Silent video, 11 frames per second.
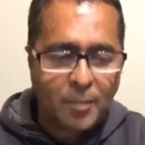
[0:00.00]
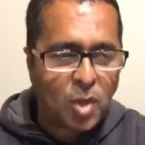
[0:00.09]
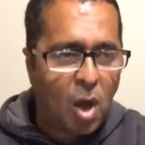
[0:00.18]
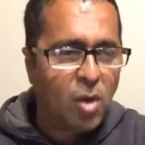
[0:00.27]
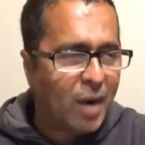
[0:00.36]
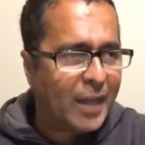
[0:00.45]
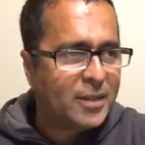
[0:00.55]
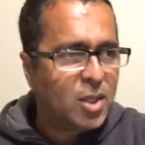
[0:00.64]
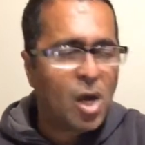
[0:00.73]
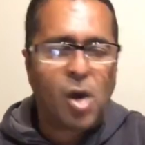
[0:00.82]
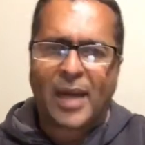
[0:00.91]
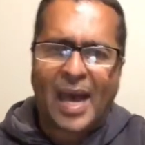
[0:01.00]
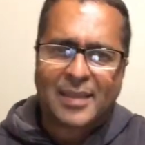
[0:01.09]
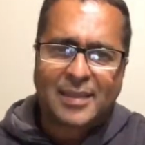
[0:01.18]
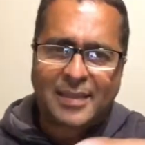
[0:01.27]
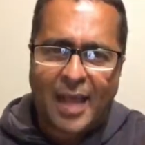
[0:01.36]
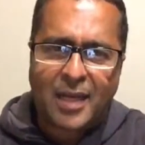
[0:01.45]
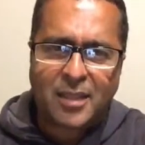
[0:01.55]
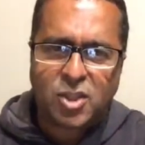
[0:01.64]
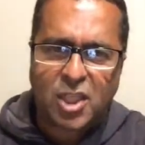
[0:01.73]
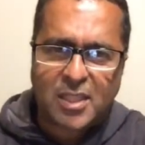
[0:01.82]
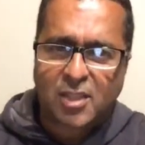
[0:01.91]
Come down right now. And I had to
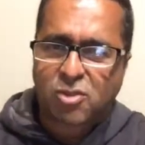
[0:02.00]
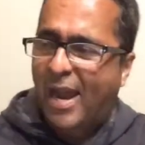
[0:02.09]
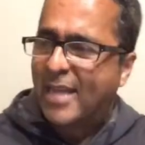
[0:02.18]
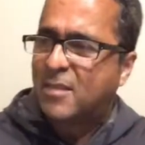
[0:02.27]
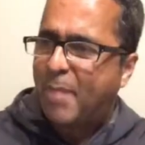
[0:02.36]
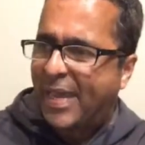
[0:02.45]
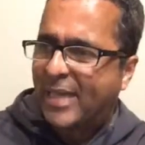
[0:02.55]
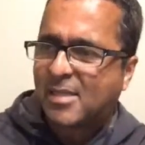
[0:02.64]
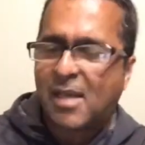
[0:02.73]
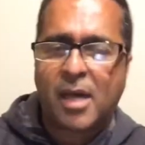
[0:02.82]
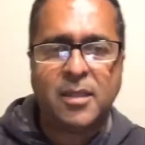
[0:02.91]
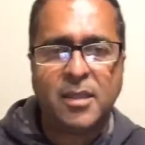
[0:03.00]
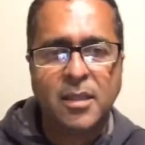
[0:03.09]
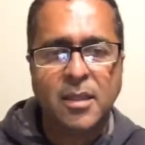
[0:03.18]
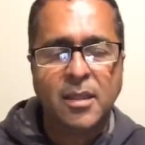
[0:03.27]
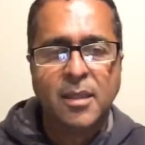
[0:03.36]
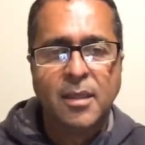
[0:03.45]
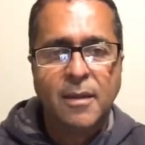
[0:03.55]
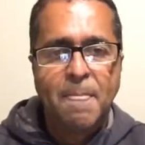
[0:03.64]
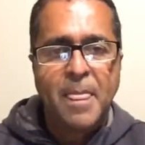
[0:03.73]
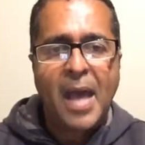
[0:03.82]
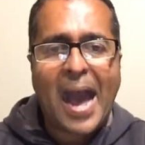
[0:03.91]
tell Jesus Christ's biggest son,
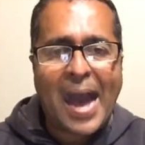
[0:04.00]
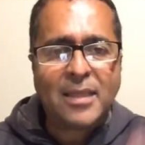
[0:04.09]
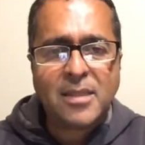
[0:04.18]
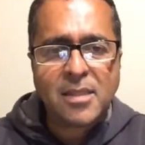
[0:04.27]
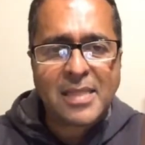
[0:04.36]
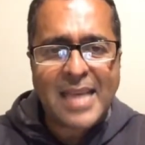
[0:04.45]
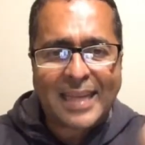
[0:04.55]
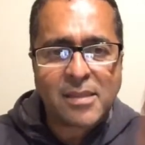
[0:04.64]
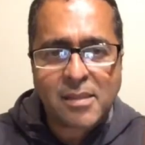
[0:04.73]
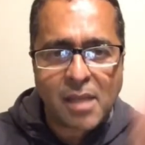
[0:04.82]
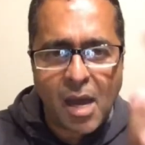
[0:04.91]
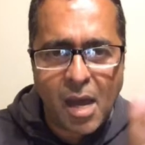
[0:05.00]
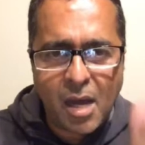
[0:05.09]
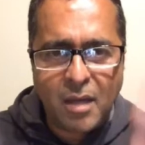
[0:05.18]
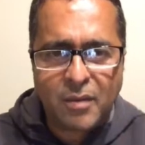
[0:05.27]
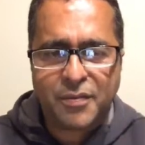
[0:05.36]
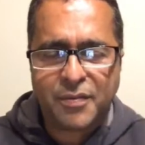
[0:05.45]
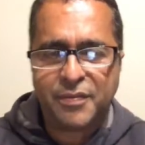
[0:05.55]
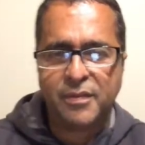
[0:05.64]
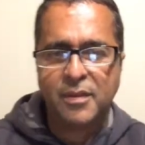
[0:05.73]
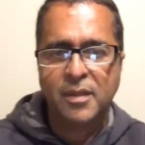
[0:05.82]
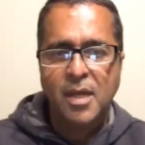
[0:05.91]
hands that
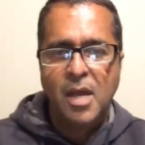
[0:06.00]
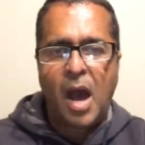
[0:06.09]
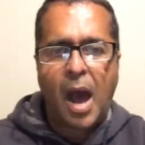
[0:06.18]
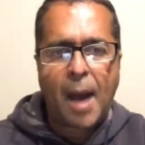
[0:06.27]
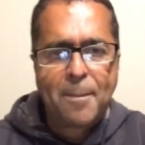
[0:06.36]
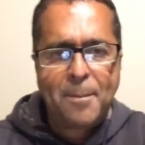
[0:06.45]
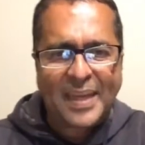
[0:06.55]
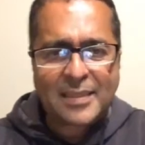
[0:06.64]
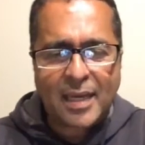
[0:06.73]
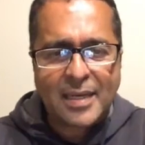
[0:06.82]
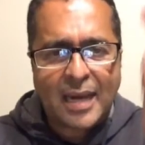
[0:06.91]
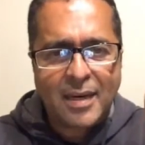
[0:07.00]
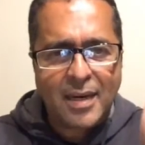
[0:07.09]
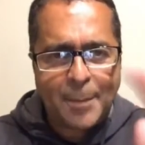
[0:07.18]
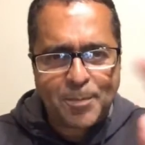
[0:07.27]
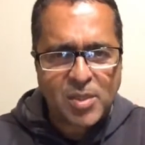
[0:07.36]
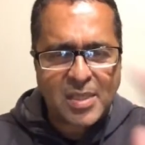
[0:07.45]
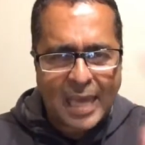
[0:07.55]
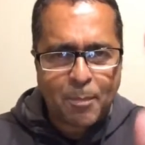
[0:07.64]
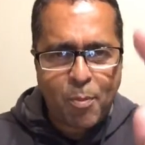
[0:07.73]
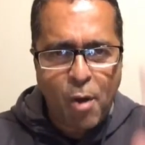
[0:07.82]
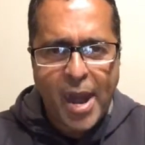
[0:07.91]
serve are better than lips
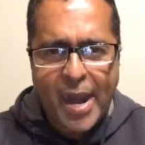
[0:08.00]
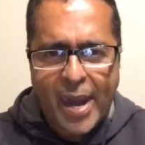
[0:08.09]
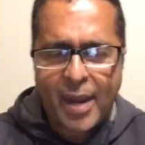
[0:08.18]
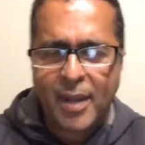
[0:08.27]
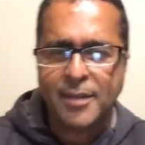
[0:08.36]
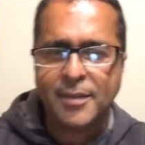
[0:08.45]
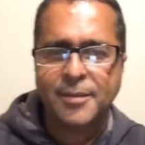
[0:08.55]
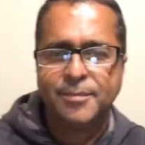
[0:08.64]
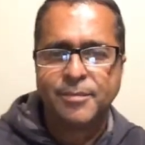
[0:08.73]
that pray.